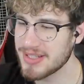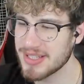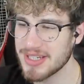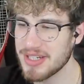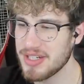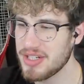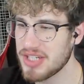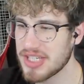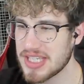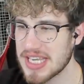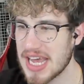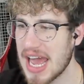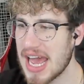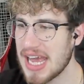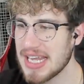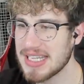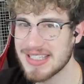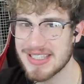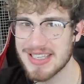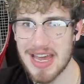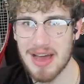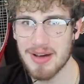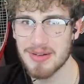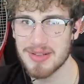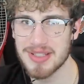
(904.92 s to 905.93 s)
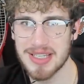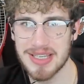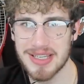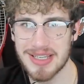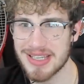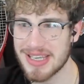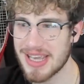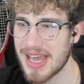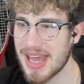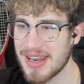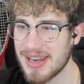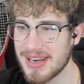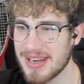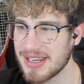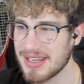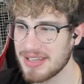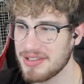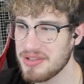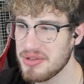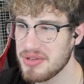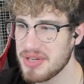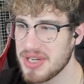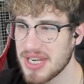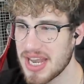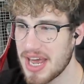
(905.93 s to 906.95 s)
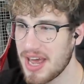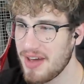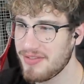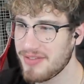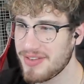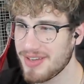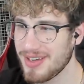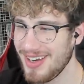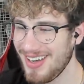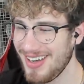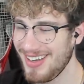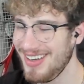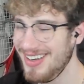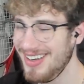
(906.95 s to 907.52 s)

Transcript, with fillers: doesn't he just add sounds in the editing? You didn't have to.